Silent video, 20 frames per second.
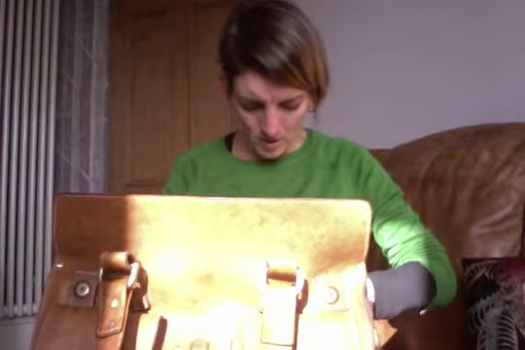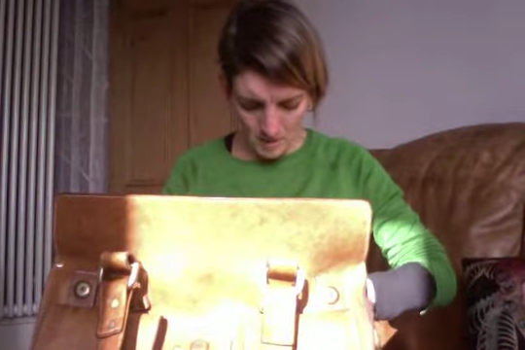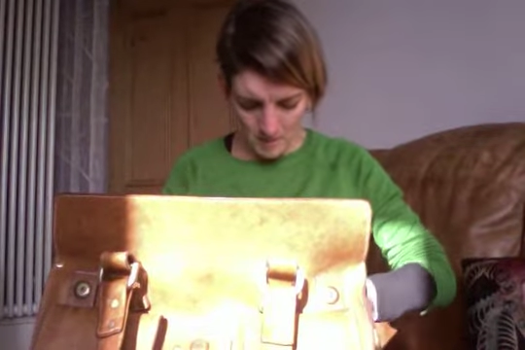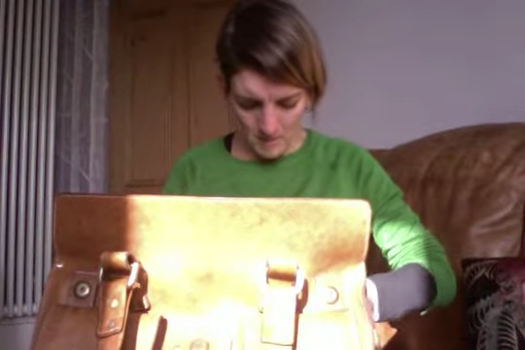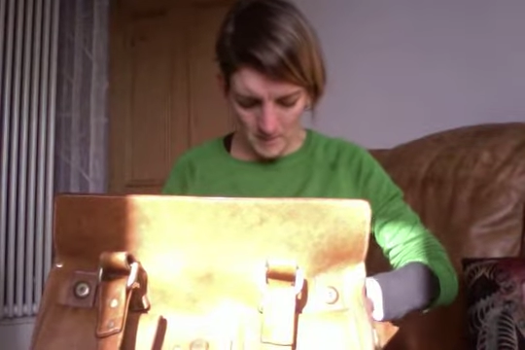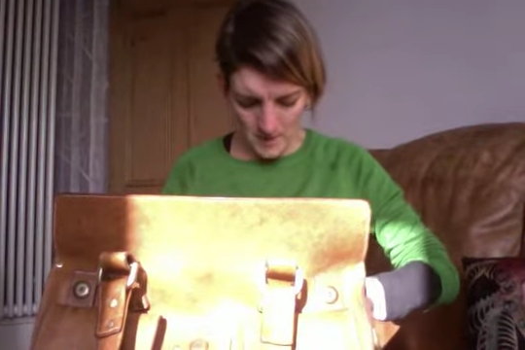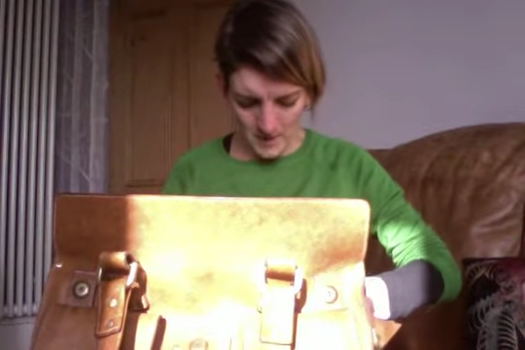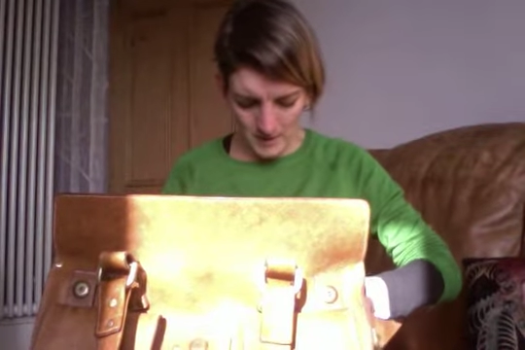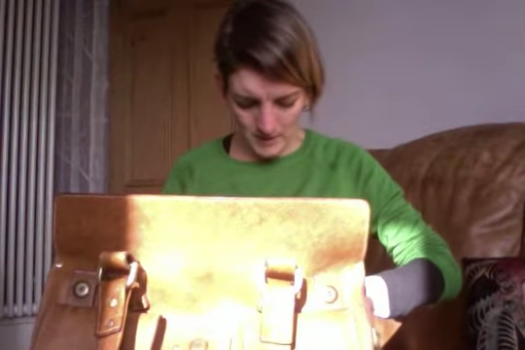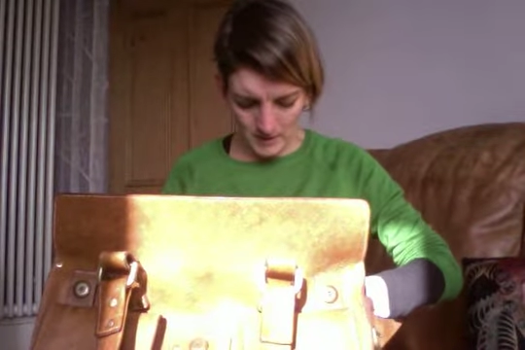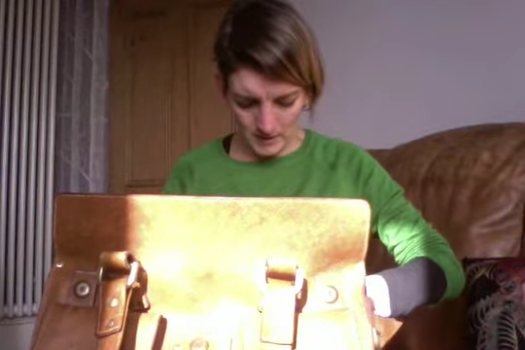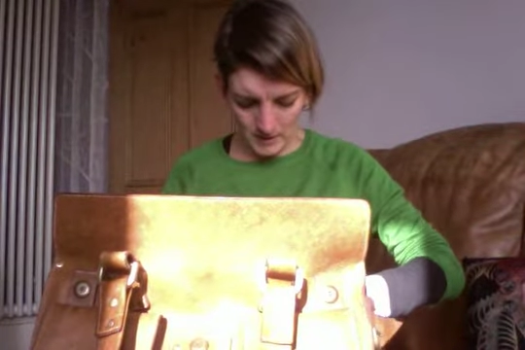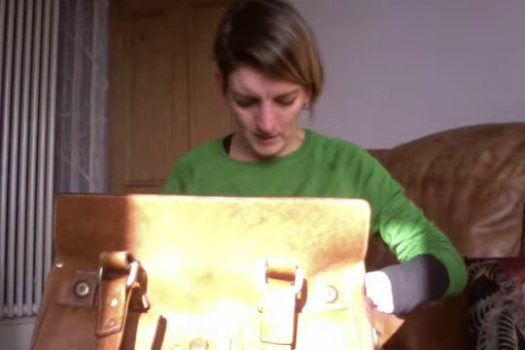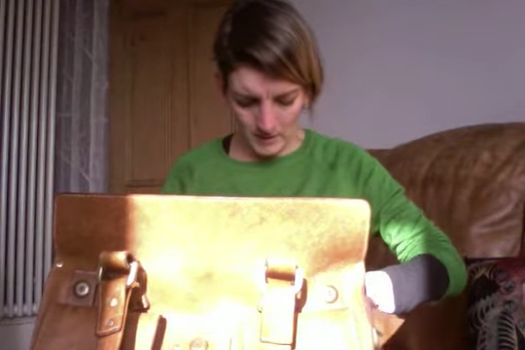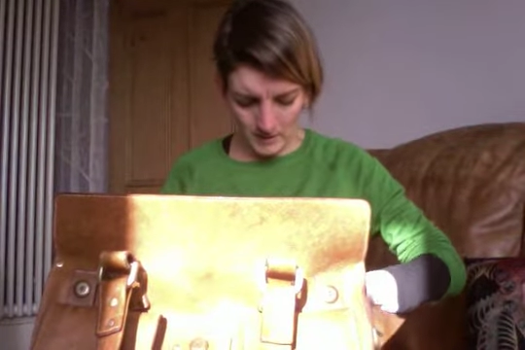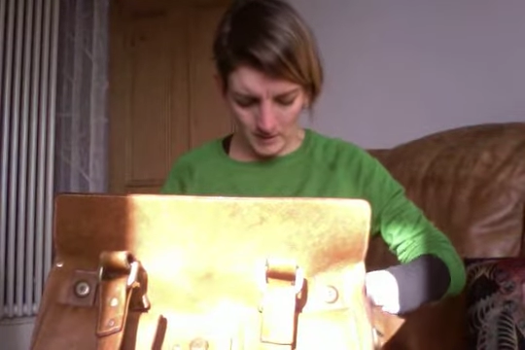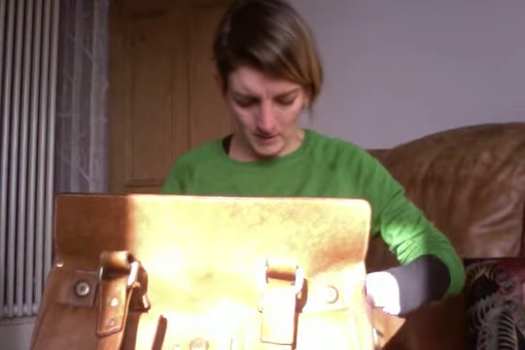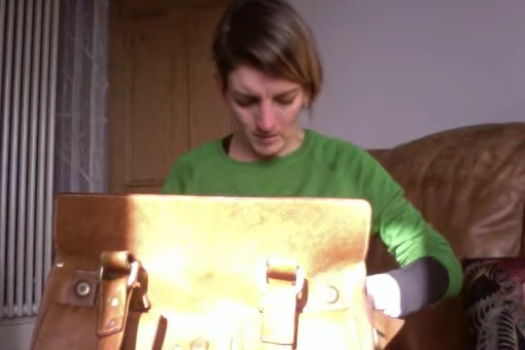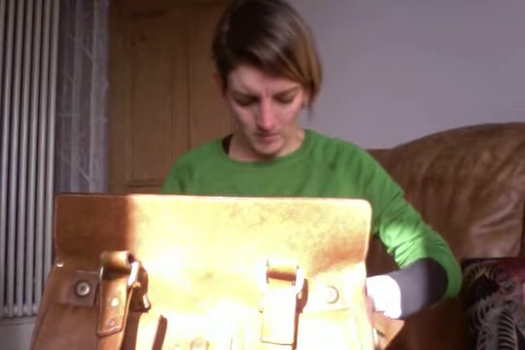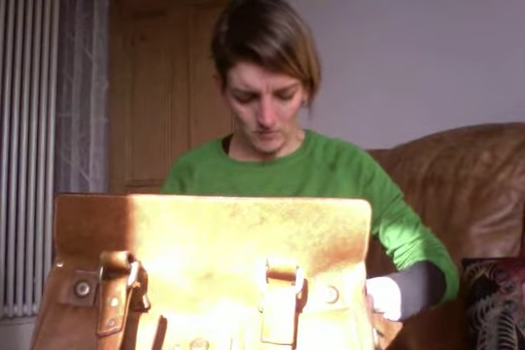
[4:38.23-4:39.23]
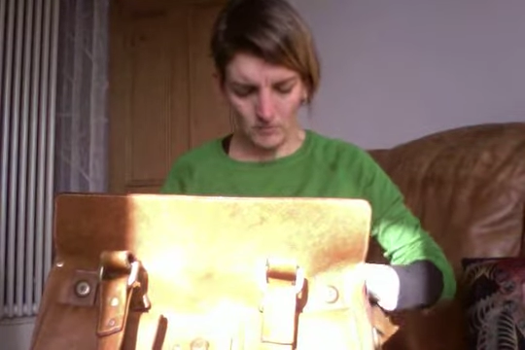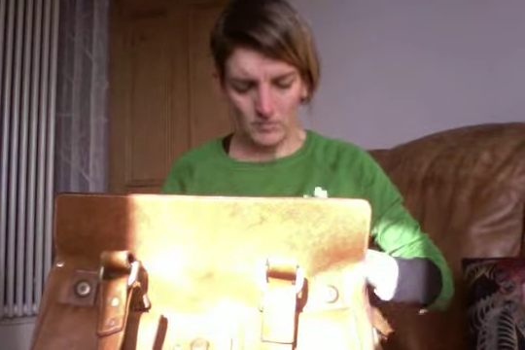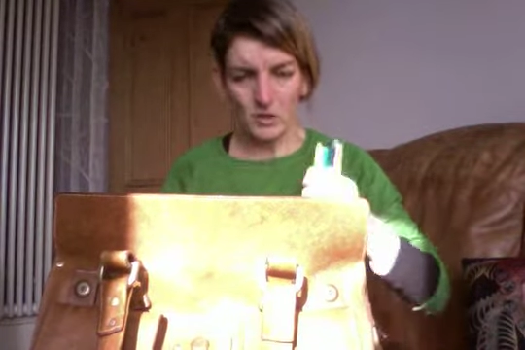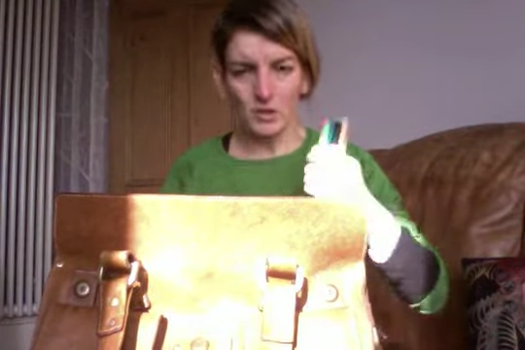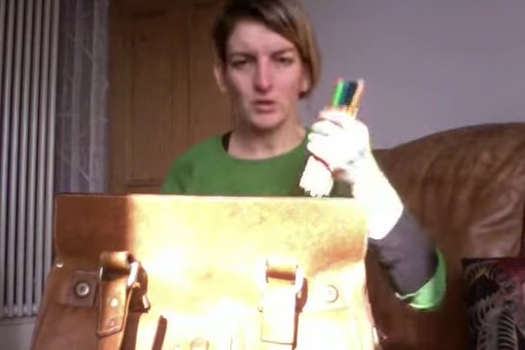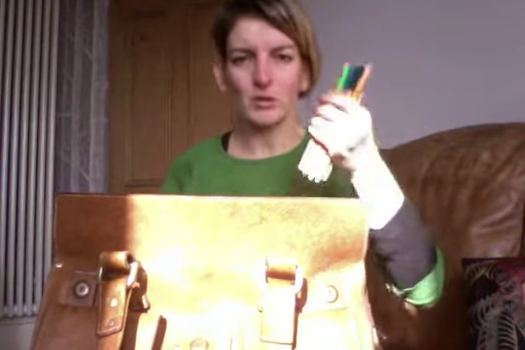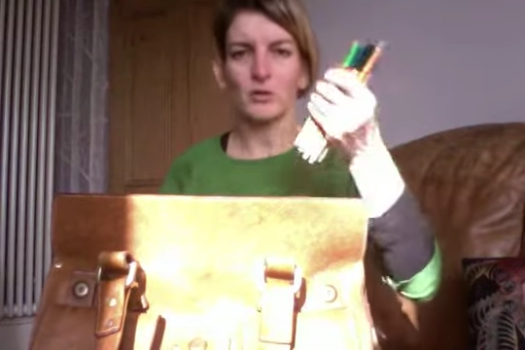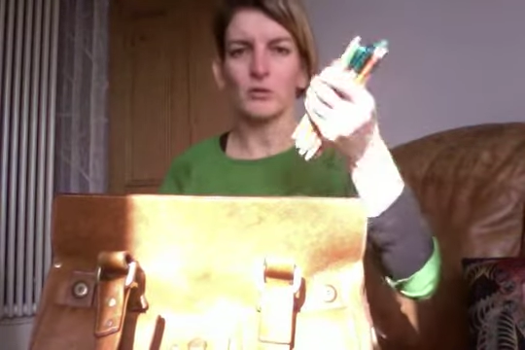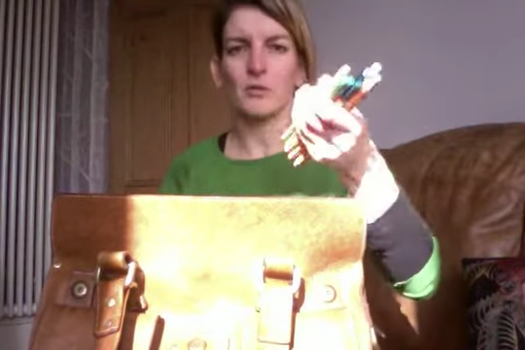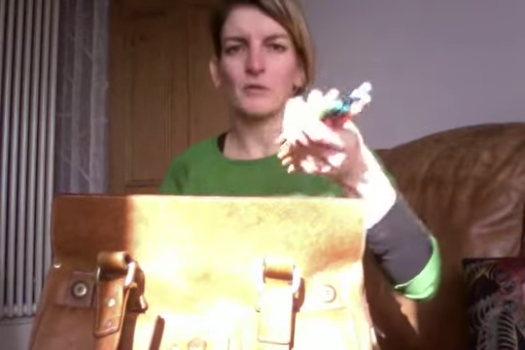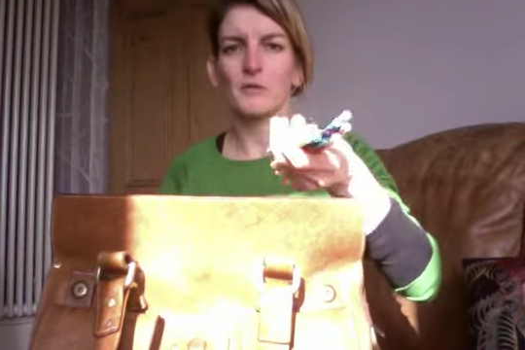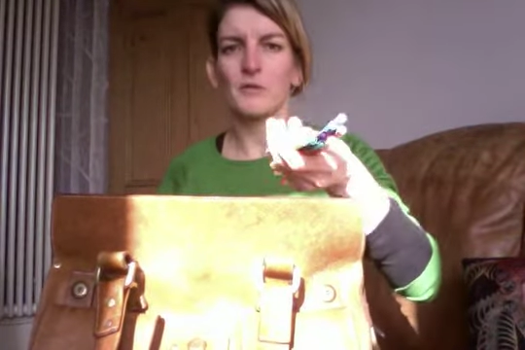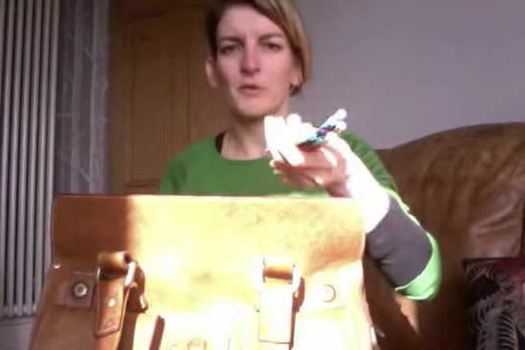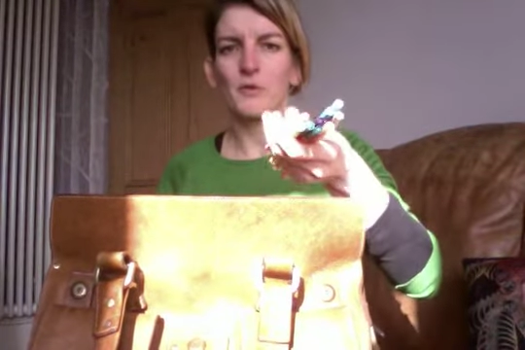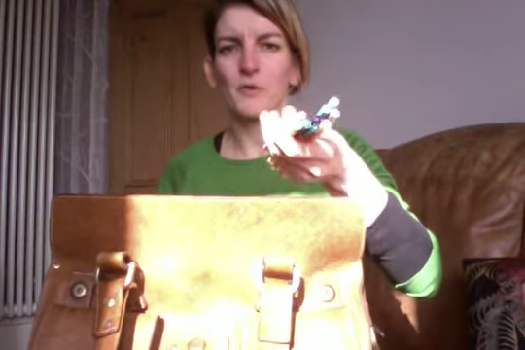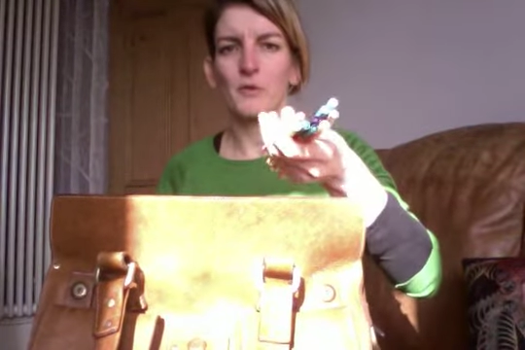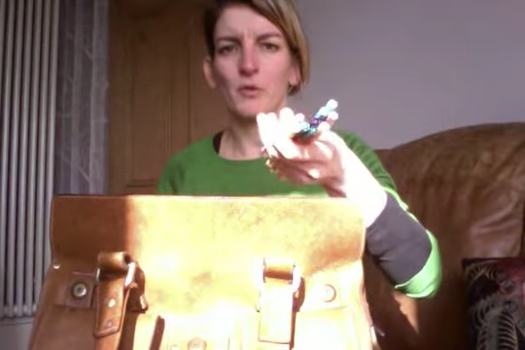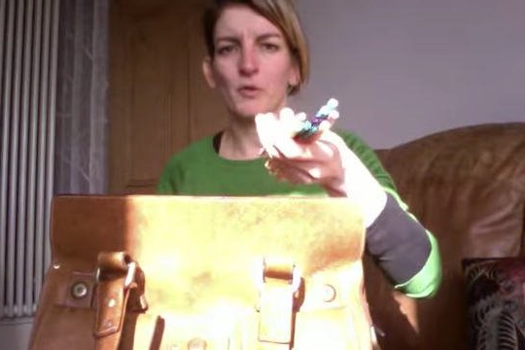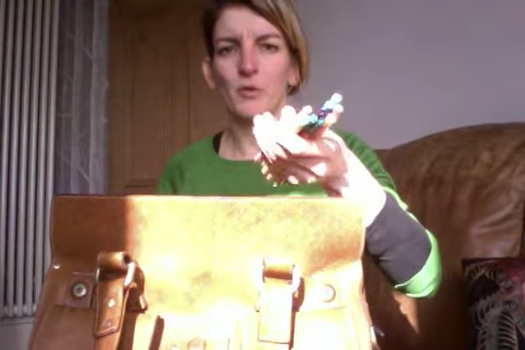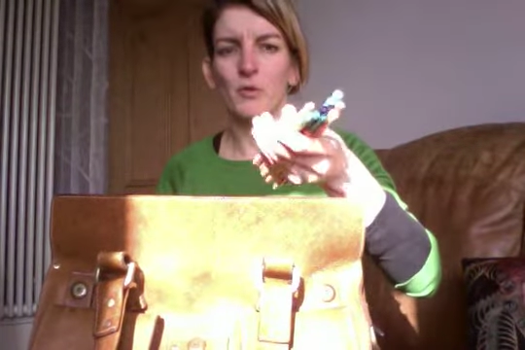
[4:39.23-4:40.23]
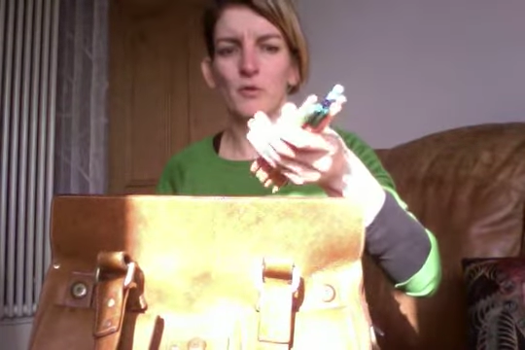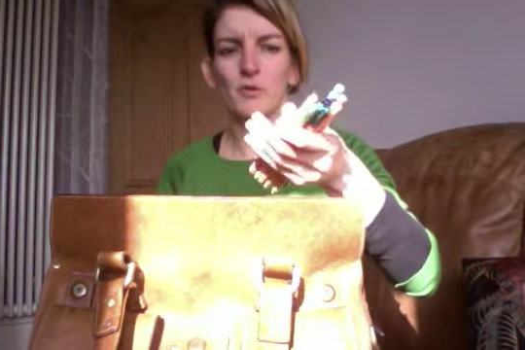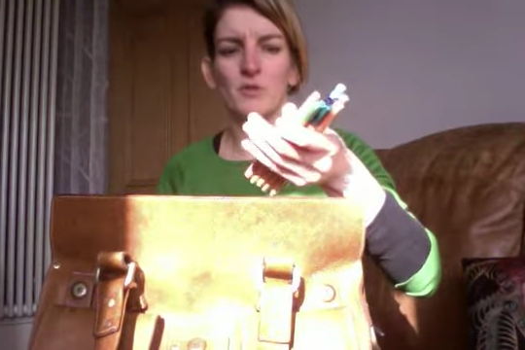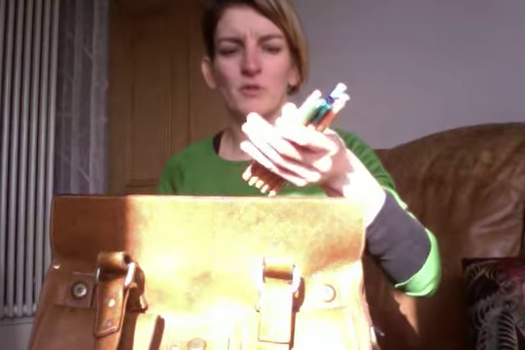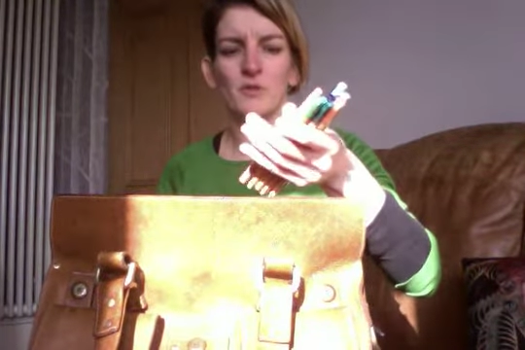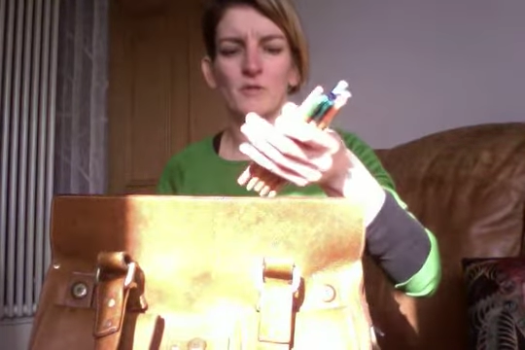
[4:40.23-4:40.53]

mainly a lot of different colours